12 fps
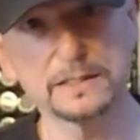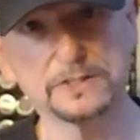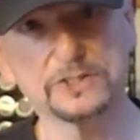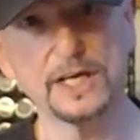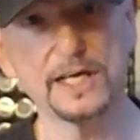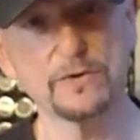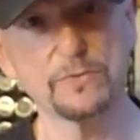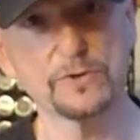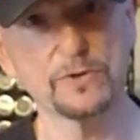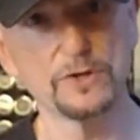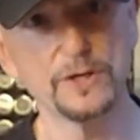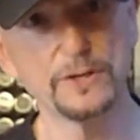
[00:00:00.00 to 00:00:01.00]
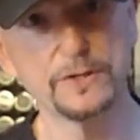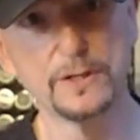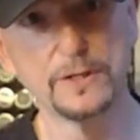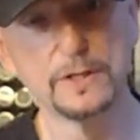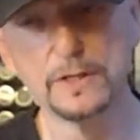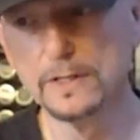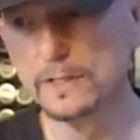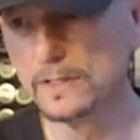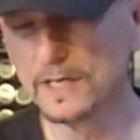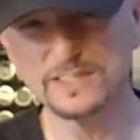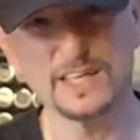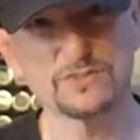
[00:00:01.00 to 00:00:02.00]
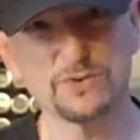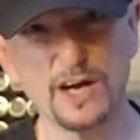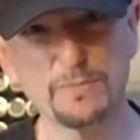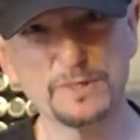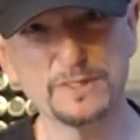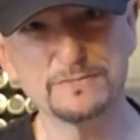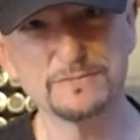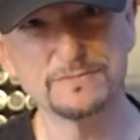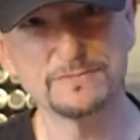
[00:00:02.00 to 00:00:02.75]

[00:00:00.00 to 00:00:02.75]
container with a lid, in case I drop it.